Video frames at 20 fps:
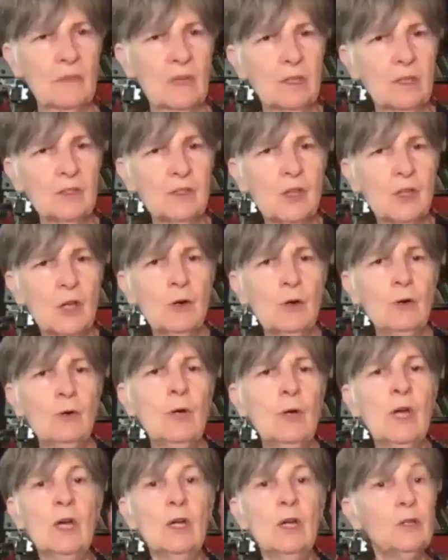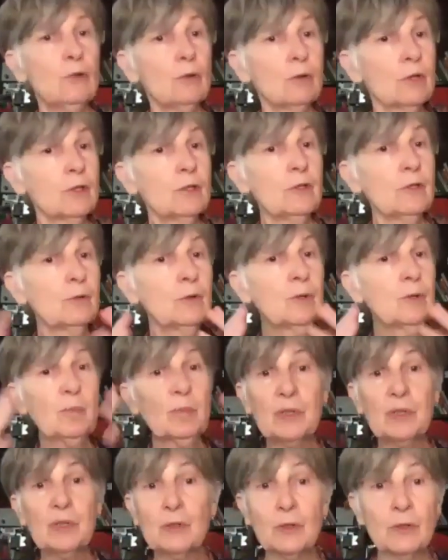So you can do it
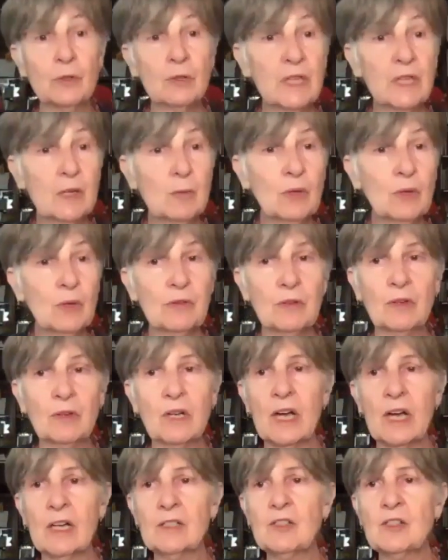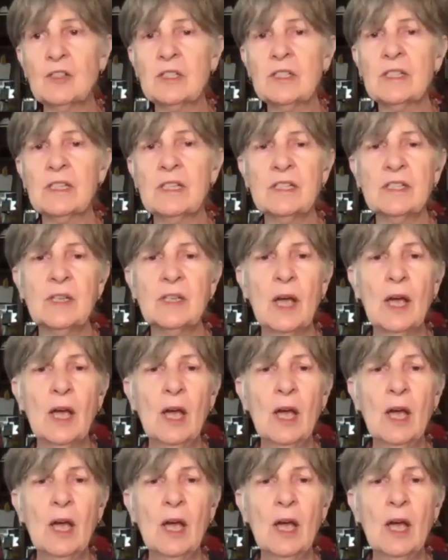purely with your consciousness,